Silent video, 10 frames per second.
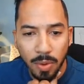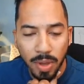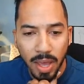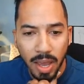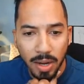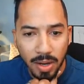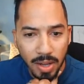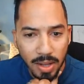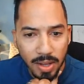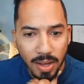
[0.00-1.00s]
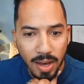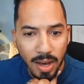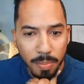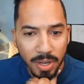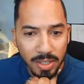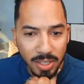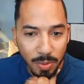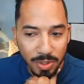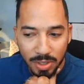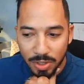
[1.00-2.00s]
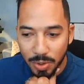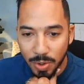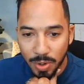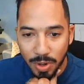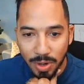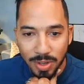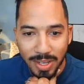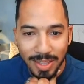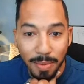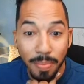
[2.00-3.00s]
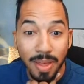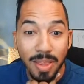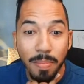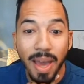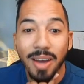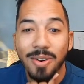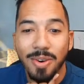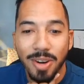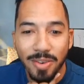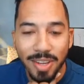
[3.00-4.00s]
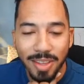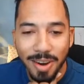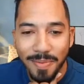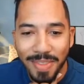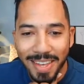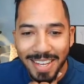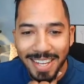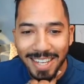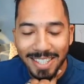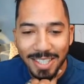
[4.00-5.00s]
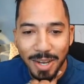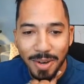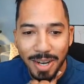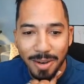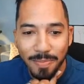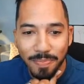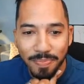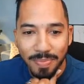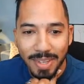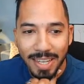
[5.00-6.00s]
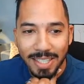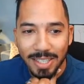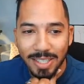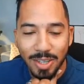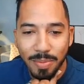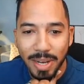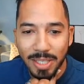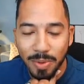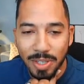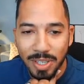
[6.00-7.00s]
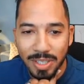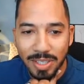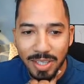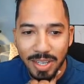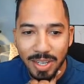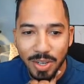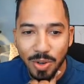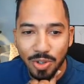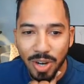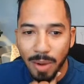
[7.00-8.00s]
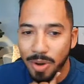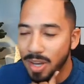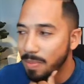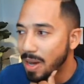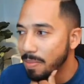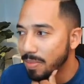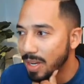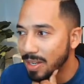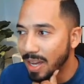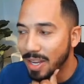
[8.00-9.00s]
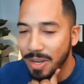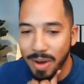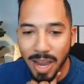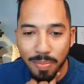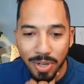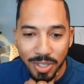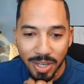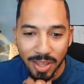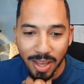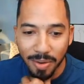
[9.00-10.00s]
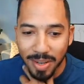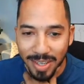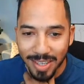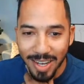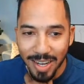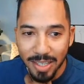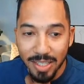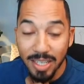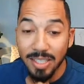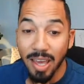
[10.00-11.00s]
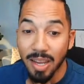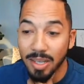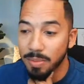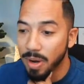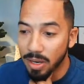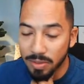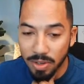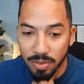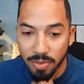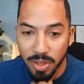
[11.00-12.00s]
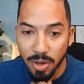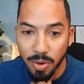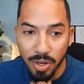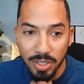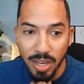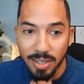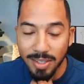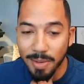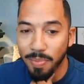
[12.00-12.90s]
that we had because there was a door in the back corner right there. And so it's so amazing when you start to see new drywall come up. I know I appreciate that. It's an exciting experience for the owners, honestly,